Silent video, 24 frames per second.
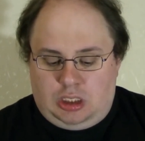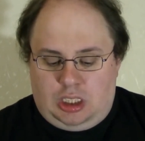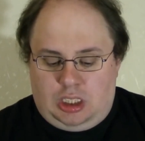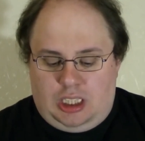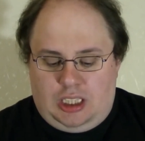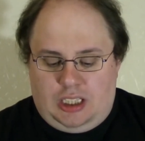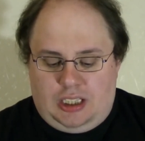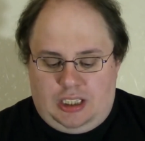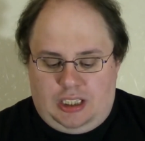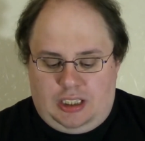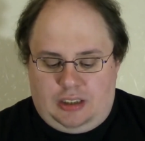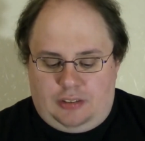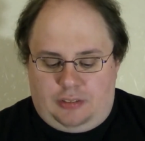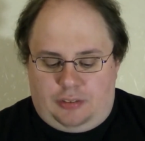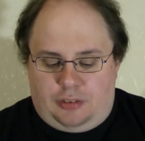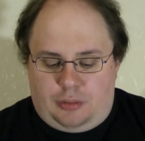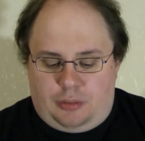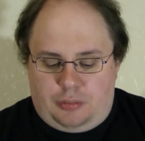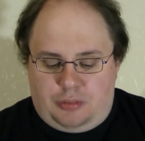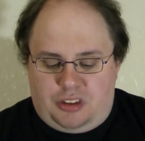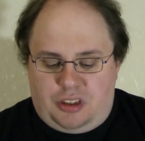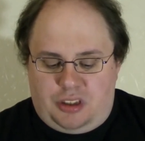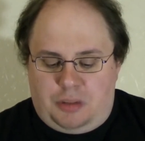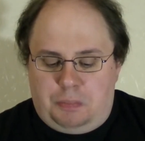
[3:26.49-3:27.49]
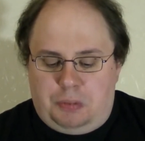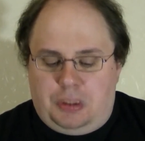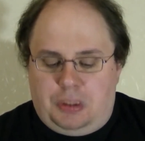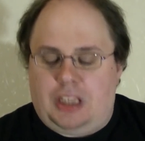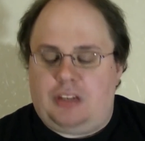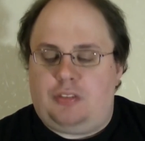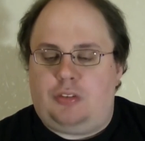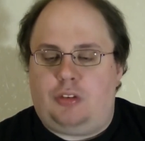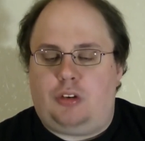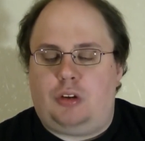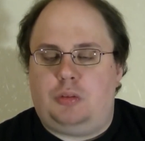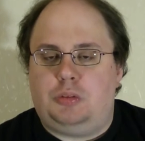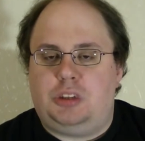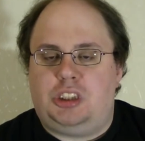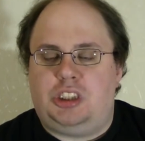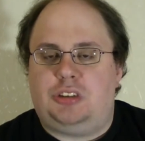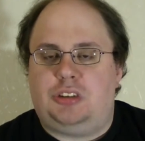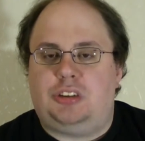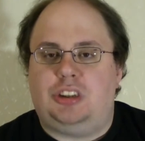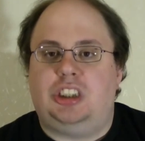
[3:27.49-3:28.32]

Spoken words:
and from some platforms you